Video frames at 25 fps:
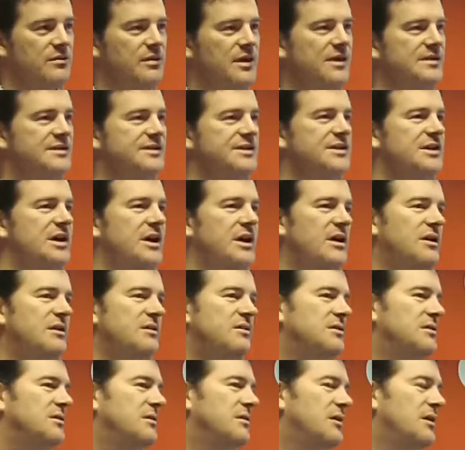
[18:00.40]
that's
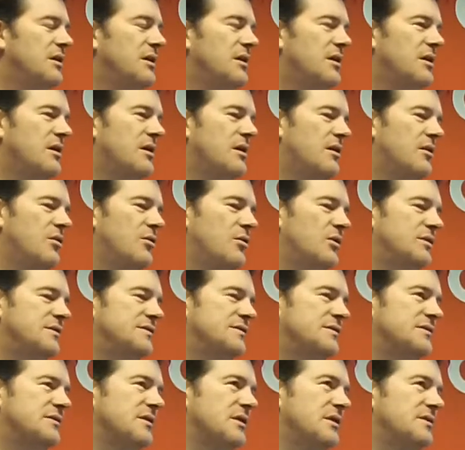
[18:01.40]
shared, or
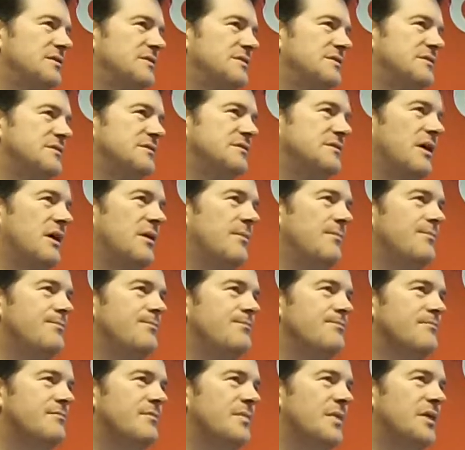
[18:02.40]
there's
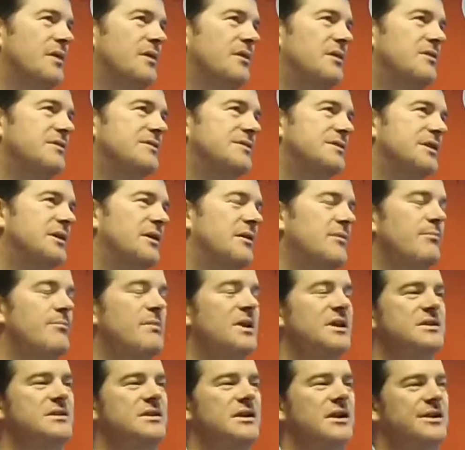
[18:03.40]
a
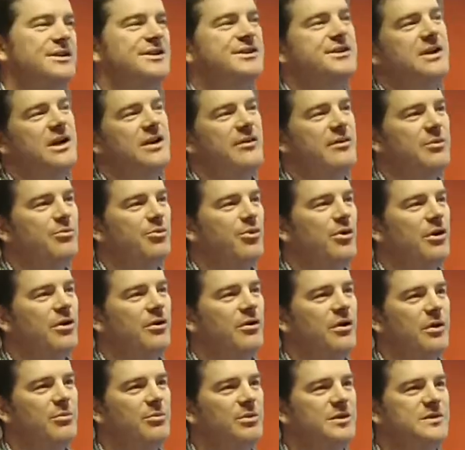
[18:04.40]
metadata sharing
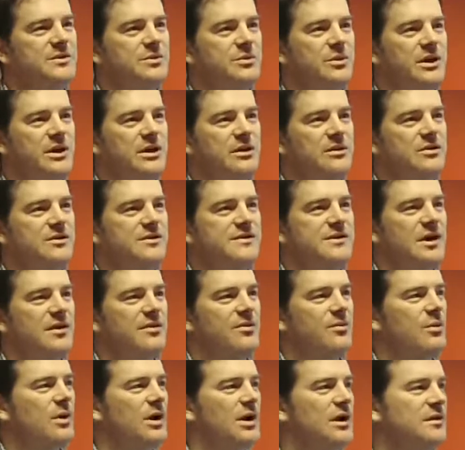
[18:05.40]
program between New
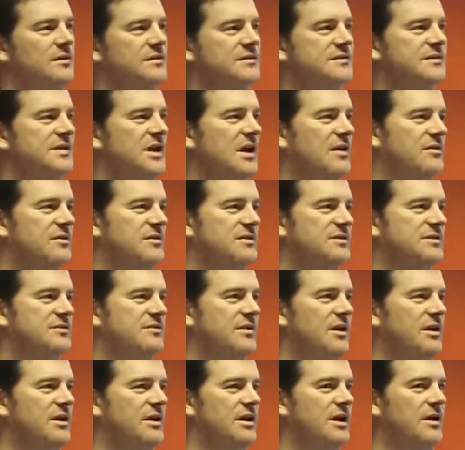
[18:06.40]
South Wales, South
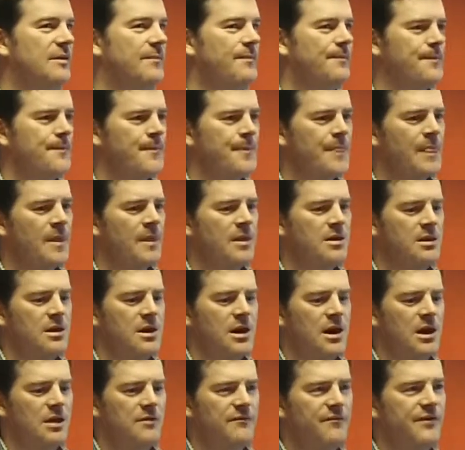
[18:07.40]
Australia,
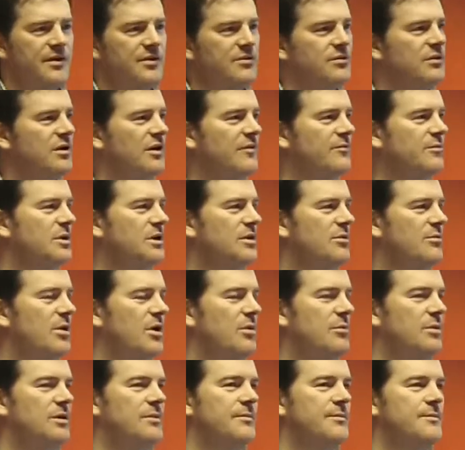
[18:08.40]
and federal government at the
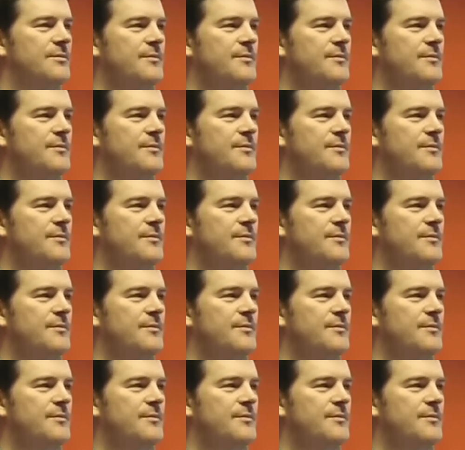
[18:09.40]
moment,